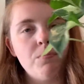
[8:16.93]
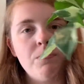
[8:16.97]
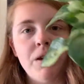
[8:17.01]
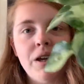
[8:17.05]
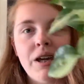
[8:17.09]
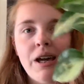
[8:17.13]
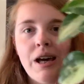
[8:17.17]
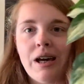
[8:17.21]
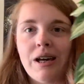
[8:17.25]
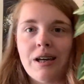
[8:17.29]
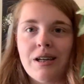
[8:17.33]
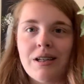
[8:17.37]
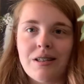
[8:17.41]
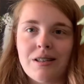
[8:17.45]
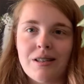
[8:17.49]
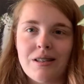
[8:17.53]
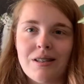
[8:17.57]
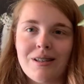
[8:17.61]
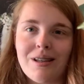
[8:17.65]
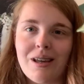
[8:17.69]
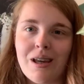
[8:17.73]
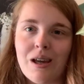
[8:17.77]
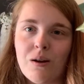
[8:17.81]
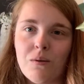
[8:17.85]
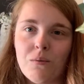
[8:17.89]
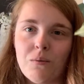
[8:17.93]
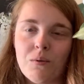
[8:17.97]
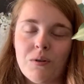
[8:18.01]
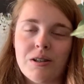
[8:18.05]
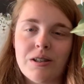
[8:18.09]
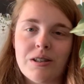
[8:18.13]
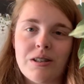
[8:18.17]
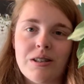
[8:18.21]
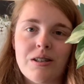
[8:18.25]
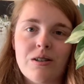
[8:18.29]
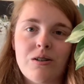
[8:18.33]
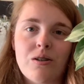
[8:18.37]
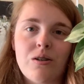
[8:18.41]
because it
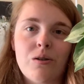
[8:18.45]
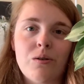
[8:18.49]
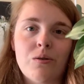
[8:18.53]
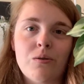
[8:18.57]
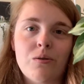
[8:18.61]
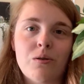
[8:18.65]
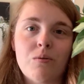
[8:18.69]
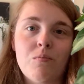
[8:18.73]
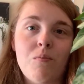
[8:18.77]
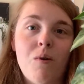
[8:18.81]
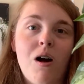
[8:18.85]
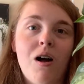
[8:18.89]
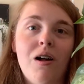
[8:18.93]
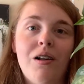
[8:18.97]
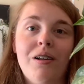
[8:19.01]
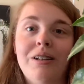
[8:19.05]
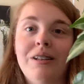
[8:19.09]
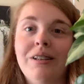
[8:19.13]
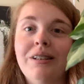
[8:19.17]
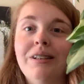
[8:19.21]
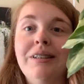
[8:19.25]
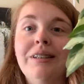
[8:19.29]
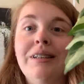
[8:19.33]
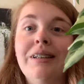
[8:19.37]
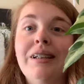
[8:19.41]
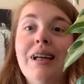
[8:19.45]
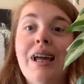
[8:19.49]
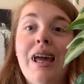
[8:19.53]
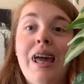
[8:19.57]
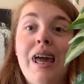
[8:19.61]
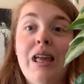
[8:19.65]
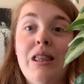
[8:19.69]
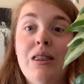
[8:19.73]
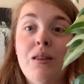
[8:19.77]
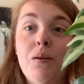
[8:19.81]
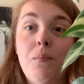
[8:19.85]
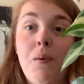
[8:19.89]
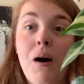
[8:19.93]
was too small
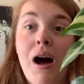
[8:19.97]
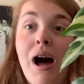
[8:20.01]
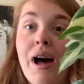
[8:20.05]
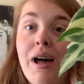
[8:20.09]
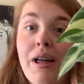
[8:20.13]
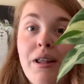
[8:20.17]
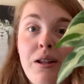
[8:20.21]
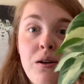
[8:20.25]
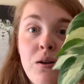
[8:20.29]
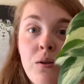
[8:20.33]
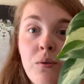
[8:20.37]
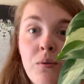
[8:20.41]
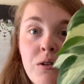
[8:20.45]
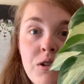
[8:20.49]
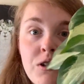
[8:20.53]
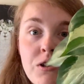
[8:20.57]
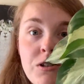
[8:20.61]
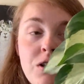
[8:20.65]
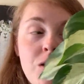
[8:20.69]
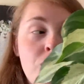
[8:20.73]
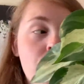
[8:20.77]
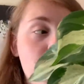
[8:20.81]
in the pot it originally